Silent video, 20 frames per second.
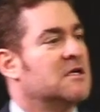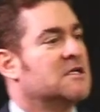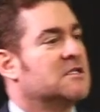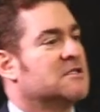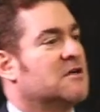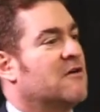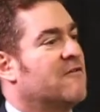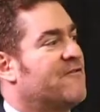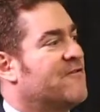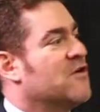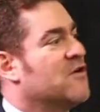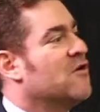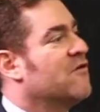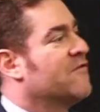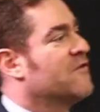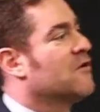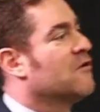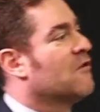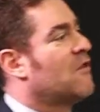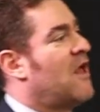So a few of
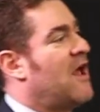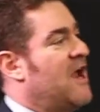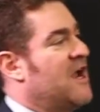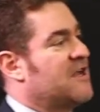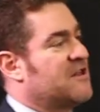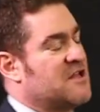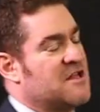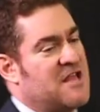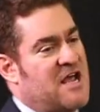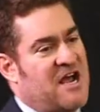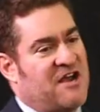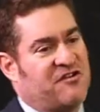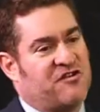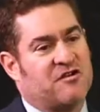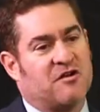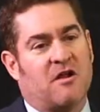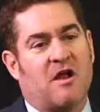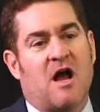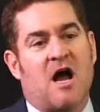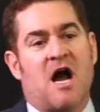you like the
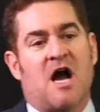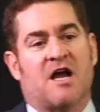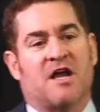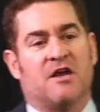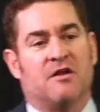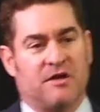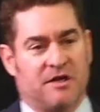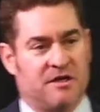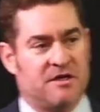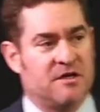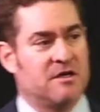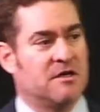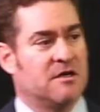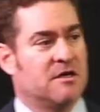National Hockey League.